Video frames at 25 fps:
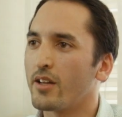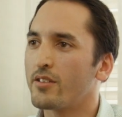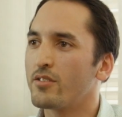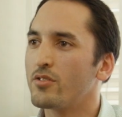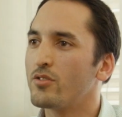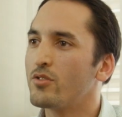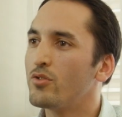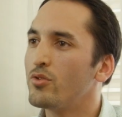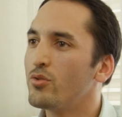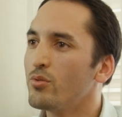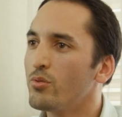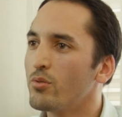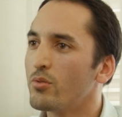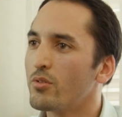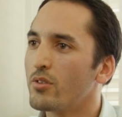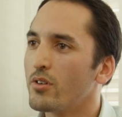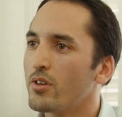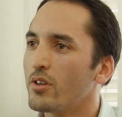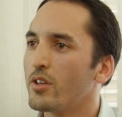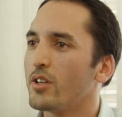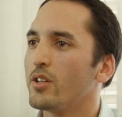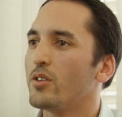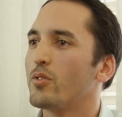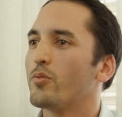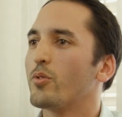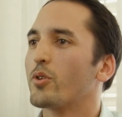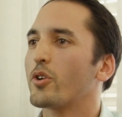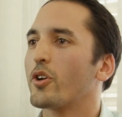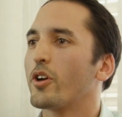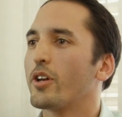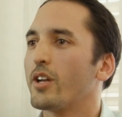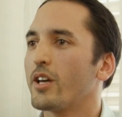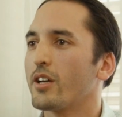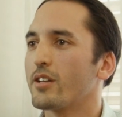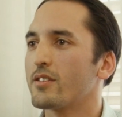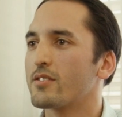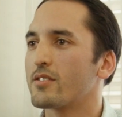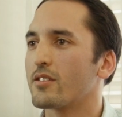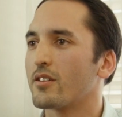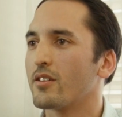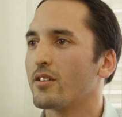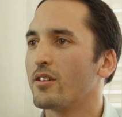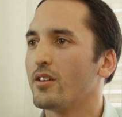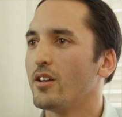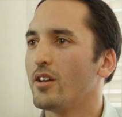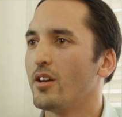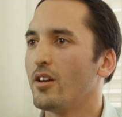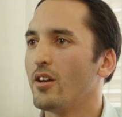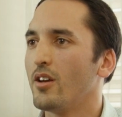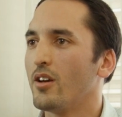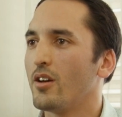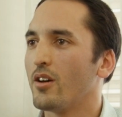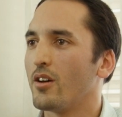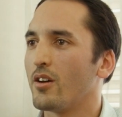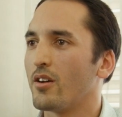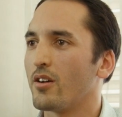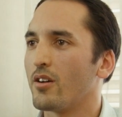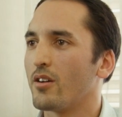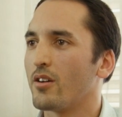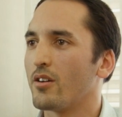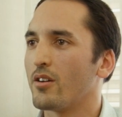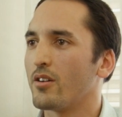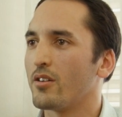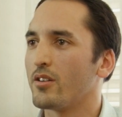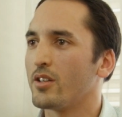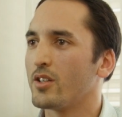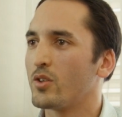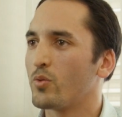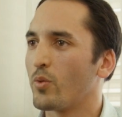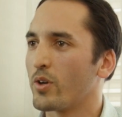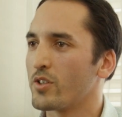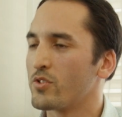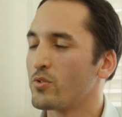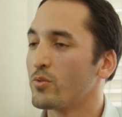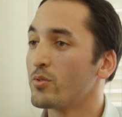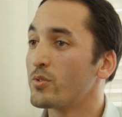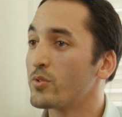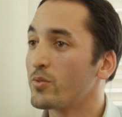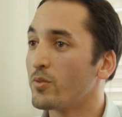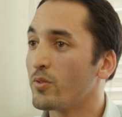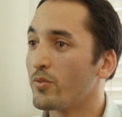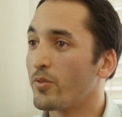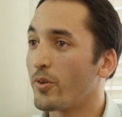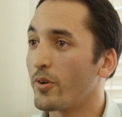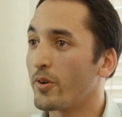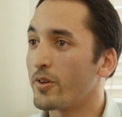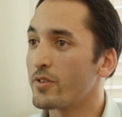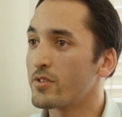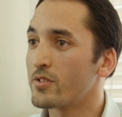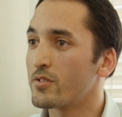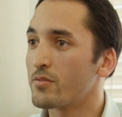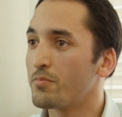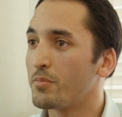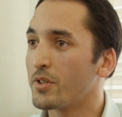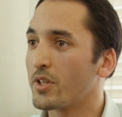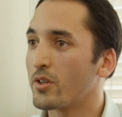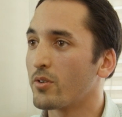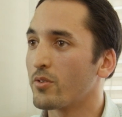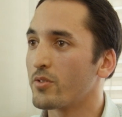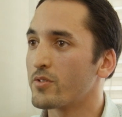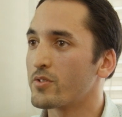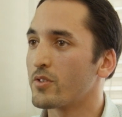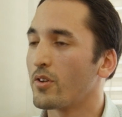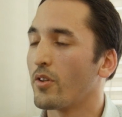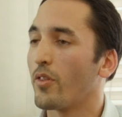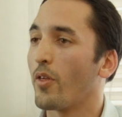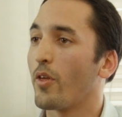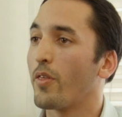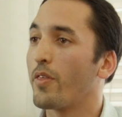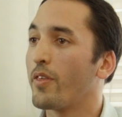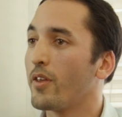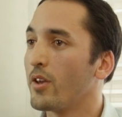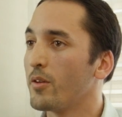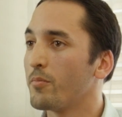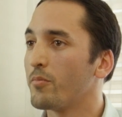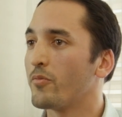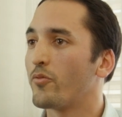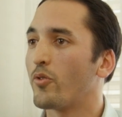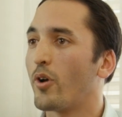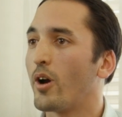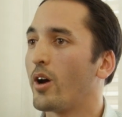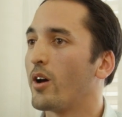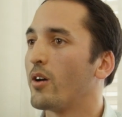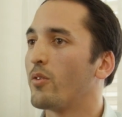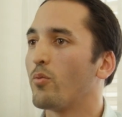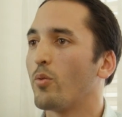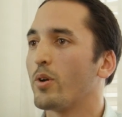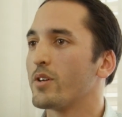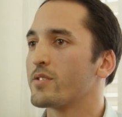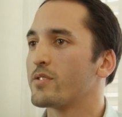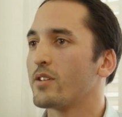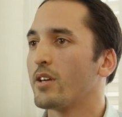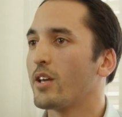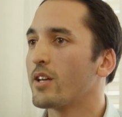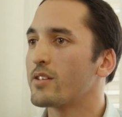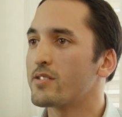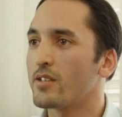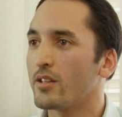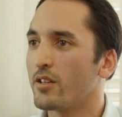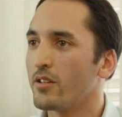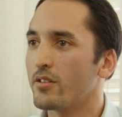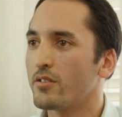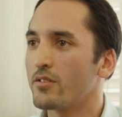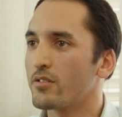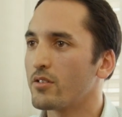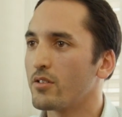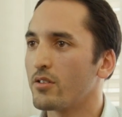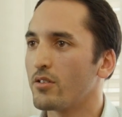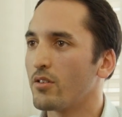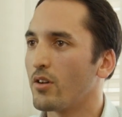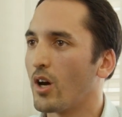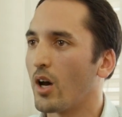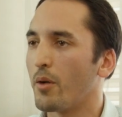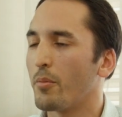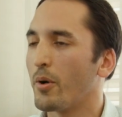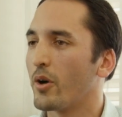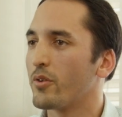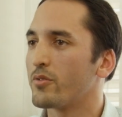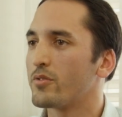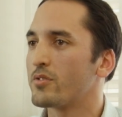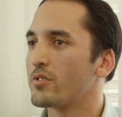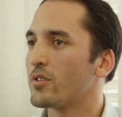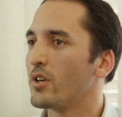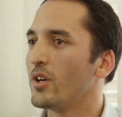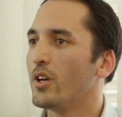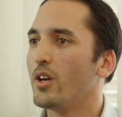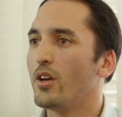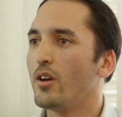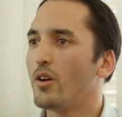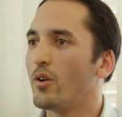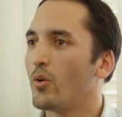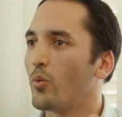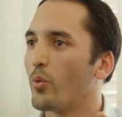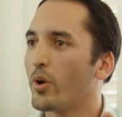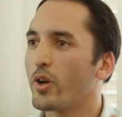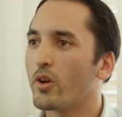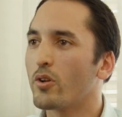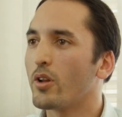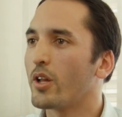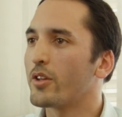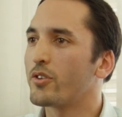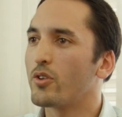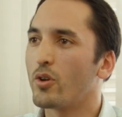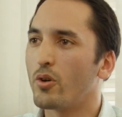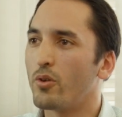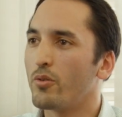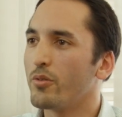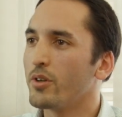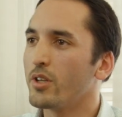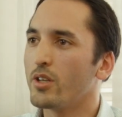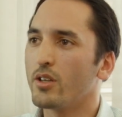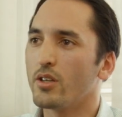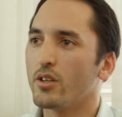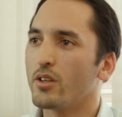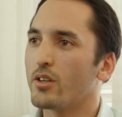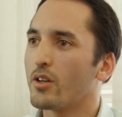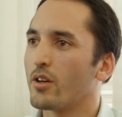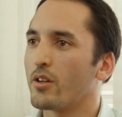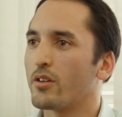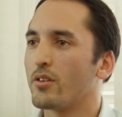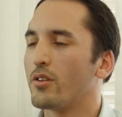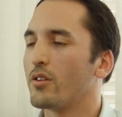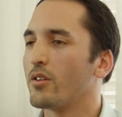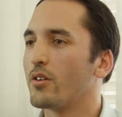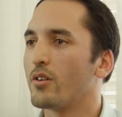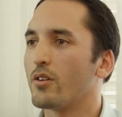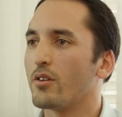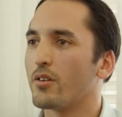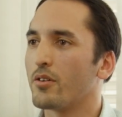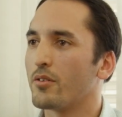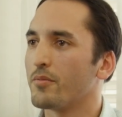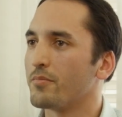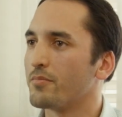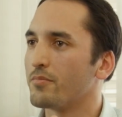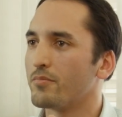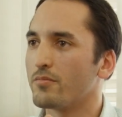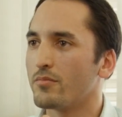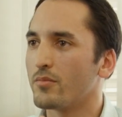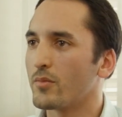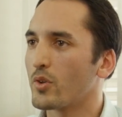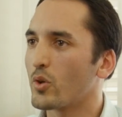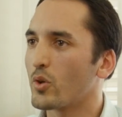at two Innovo Connects. Uh, it was useful for us because the theme was excellent about regulatory and um,